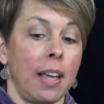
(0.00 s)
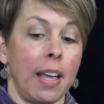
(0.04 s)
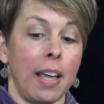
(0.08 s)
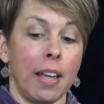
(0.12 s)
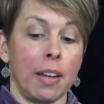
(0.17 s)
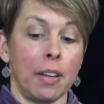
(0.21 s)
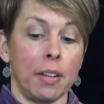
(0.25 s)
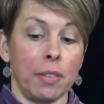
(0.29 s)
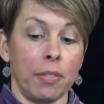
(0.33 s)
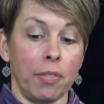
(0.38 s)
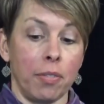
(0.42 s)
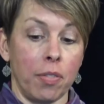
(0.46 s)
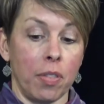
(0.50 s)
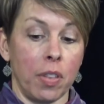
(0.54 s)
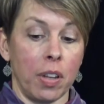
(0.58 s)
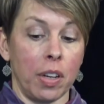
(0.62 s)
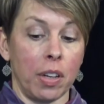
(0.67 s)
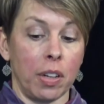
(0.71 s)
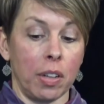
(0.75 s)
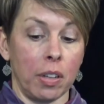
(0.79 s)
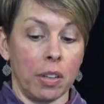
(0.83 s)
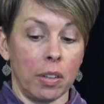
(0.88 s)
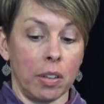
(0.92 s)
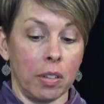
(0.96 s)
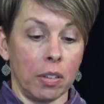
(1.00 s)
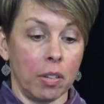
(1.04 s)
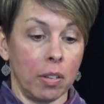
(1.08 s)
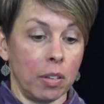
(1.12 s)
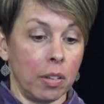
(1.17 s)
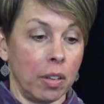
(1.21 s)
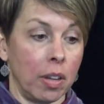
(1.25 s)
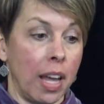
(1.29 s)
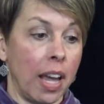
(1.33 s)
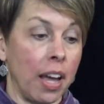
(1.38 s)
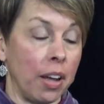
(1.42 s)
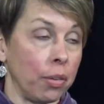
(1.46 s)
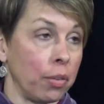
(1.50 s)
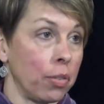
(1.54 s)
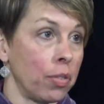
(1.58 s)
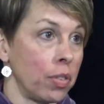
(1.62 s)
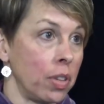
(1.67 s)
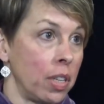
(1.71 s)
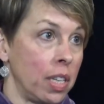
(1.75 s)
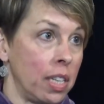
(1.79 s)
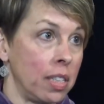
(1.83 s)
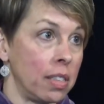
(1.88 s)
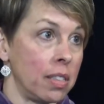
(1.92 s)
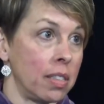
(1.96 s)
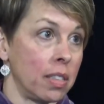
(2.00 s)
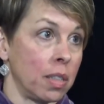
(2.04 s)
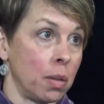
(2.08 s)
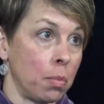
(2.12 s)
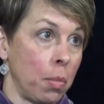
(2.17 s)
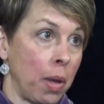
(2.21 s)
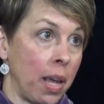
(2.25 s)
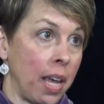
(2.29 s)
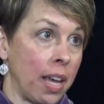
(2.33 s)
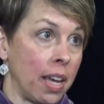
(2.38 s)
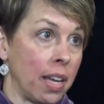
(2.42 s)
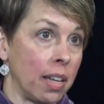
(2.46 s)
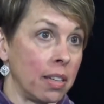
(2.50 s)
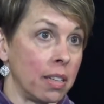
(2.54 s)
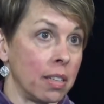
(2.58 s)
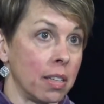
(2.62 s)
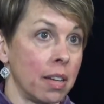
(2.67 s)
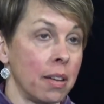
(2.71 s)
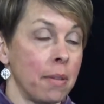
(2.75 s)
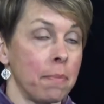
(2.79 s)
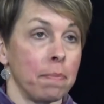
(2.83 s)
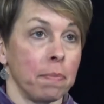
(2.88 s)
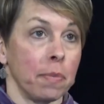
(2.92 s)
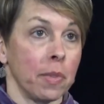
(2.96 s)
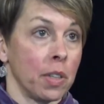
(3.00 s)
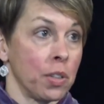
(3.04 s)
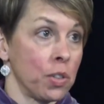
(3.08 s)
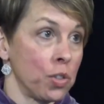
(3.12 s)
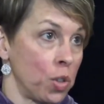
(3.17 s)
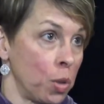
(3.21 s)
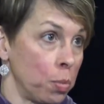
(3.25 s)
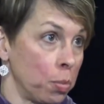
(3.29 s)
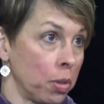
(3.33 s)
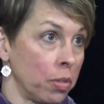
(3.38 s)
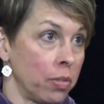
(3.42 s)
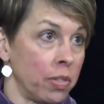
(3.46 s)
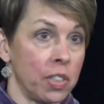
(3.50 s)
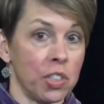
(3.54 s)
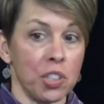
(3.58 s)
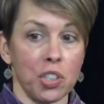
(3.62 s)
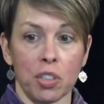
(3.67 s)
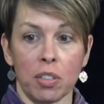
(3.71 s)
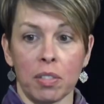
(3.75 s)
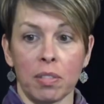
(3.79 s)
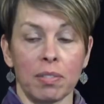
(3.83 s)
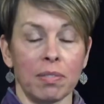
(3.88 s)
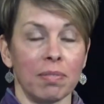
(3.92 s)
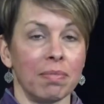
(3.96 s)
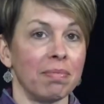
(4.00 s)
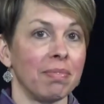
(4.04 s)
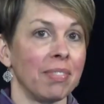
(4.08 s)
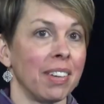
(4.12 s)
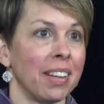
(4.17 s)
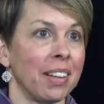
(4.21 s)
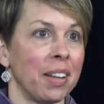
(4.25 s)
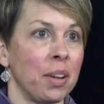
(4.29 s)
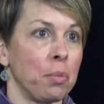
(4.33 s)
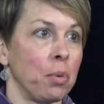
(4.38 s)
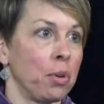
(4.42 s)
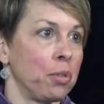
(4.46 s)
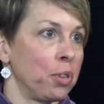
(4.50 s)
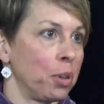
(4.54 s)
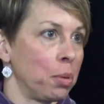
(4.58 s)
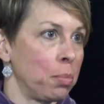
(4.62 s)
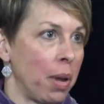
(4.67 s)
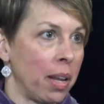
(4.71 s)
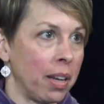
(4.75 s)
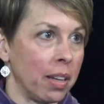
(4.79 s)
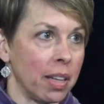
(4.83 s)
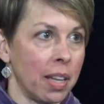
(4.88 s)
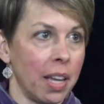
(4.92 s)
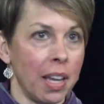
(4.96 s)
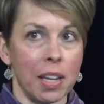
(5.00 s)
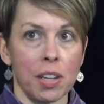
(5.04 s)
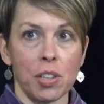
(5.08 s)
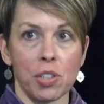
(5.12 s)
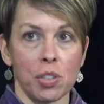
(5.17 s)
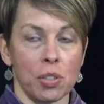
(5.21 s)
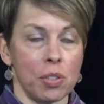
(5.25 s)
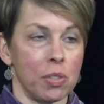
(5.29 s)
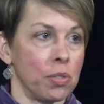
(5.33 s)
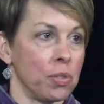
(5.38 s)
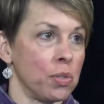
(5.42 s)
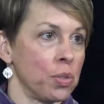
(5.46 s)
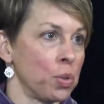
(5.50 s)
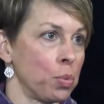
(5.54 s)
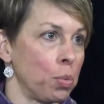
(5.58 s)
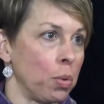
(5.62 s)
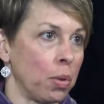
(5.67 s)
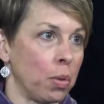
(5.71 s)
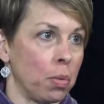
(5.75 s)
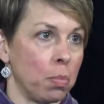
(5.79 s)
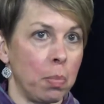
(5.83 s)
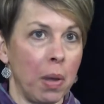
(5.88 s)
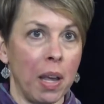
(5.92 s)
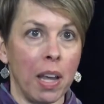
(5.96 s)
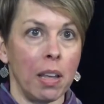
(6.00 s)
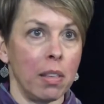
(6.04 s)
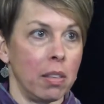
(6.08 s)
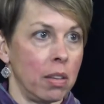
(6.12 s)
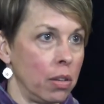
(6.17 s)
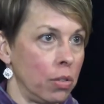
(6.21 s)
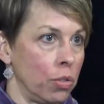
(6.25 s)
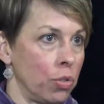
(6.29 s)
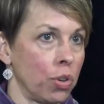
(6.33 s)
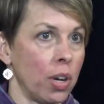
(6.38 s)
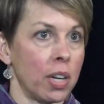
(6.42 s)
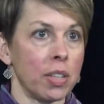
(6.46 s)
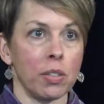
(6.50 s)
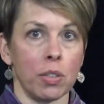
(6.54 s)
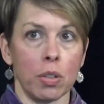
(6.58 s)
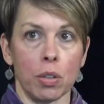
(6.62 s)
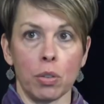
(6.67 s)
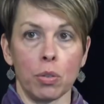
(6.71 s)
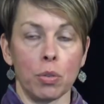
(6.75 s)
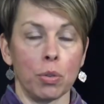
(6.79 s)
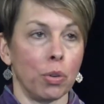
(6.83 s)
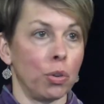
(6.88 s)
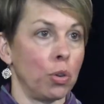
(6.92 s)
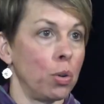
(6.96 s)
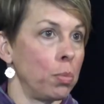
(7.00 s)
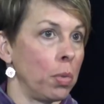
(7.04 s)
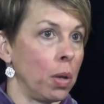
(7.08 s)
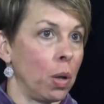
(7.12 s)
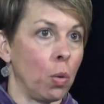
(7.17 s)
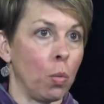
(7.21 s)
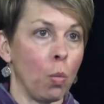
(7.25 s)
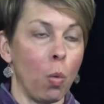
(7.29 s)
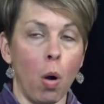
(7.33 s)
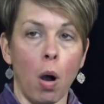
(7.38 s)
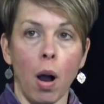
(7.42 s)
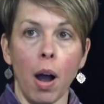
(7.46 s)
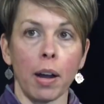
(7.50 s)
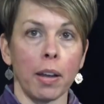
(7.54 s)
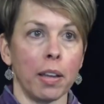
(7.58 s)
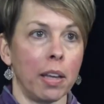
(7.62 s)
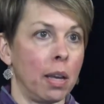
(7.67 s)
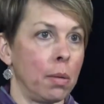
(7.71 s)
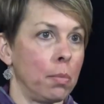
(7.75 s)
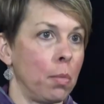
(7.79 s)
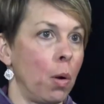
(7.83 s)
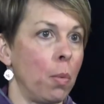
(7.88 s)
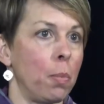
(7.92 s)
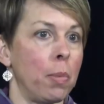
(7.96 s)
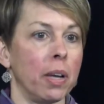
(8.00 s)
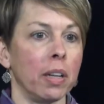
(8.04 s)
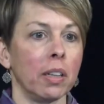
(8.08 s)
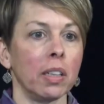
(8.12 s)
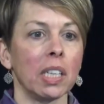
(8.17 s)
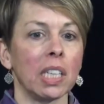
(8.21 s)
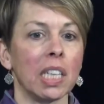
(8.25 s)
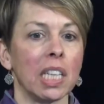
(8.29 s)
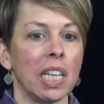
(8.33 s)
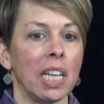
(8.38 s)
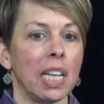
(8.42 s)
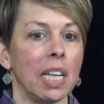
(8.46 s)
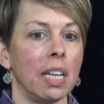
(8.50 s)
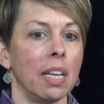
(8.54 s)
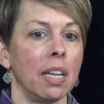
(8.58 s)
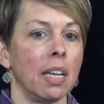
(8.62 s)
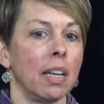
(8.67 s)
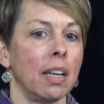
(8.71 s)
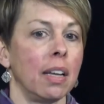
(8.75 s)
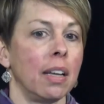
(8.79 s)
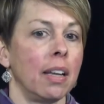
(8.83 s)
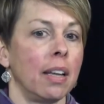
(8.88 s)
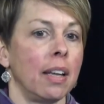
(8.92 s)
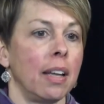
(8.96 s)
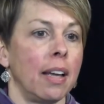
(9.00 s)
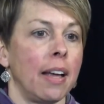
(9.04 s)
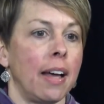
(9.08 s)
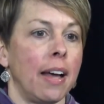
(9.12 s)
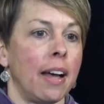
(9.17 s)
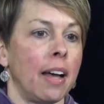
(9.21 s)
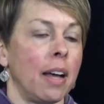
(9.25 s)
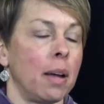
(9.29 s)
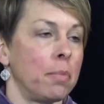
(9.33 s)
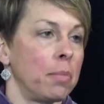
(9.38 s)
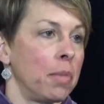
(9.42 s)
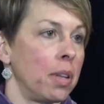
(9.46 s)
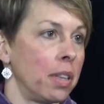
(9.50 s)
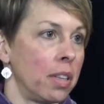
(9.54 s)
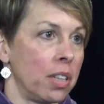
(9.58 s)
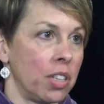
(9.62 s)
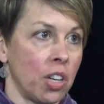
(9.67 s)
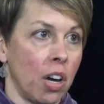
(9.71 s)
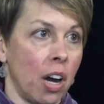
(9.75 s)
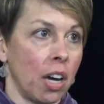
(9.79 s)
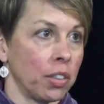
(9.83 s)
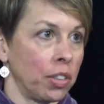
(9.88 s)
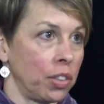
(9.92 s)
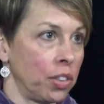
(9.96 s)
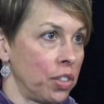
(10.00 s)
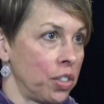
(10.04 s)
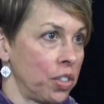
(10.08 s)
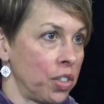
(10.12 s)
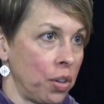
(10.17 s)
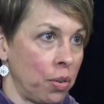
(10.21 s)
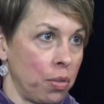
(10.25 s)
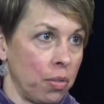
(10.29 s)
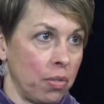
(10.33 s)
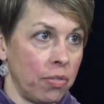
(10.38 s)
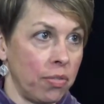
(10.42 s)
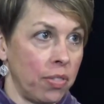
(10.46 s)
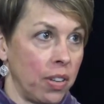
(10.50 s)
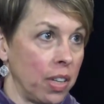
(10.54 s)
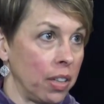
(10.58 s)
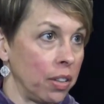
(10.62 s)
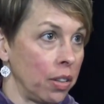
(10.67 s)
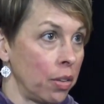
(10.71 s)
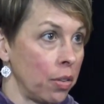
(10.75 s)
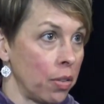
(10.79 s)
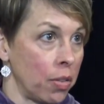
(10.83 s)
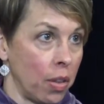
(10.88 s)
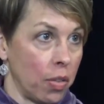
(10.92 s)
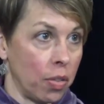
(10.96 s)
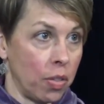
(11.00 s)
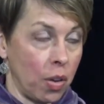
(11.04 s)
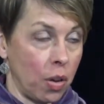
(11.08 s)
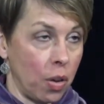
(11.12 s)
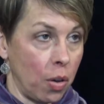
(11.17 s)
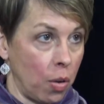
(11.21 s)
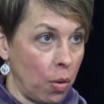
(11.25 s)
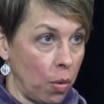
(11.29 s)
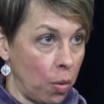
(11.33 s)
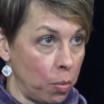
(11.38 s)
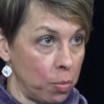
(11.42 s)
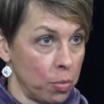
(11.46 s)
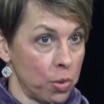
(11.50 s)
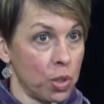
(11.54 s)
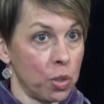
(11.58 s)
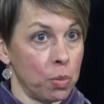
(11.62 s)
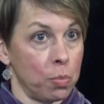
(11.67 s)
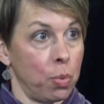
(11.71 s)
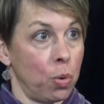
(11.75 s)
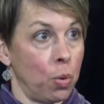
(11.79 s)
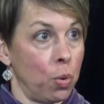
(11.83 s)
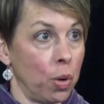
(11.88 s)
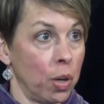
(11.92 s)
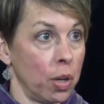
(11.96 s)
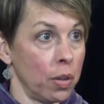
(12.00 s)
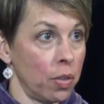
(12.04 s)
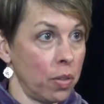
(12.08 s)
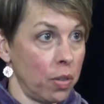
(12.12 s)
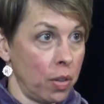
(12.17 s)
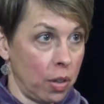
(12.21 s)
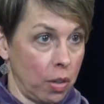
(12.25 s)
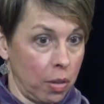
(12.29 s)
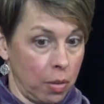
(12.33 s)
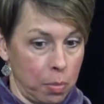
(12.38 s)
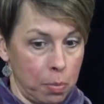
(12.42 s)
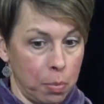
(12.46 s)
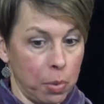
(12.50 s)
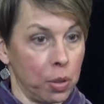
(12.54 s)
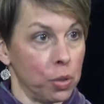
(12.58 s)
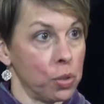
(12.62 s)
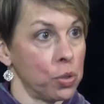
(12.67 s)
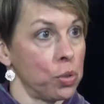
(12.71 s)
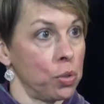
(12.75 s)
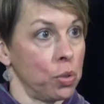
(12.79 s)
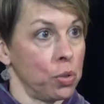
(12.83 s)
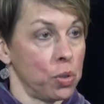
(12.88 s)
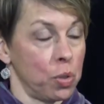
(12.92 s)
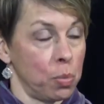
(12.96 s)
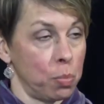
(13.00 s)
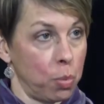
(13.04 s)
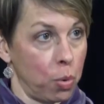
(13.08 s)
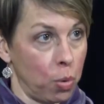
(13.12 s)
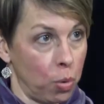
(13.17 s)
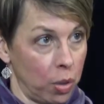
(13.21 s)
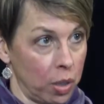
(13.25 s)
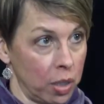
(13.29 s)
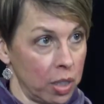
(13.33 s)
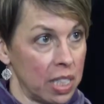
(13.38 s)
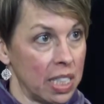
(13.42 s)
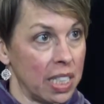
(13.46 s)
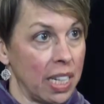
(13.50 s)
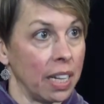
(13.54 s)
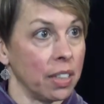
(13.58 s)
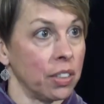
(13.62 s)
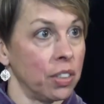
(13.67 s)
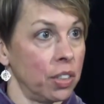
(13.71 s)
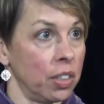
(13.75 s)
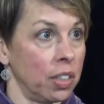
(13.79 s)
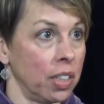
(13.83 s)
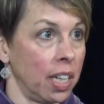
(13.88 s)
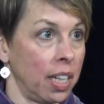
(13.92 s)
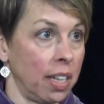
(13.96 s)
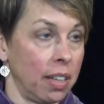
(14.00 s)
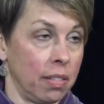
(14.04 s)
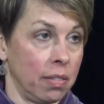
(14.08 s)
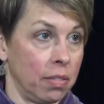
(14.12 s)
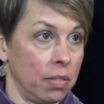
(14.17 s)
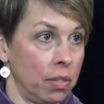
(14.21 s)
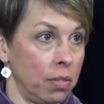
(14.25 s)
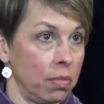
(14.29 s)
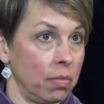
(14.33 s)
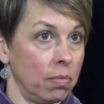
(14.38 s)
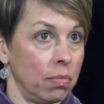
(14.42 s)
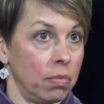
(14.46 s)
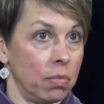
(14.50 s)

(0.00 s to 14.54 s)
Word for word: And if their health needs demand supervision, with their medications, with bathing, dressing, grooming, walking, mobility. Hmm. Um, and the doctors don't feel that the home support, the personal support sector can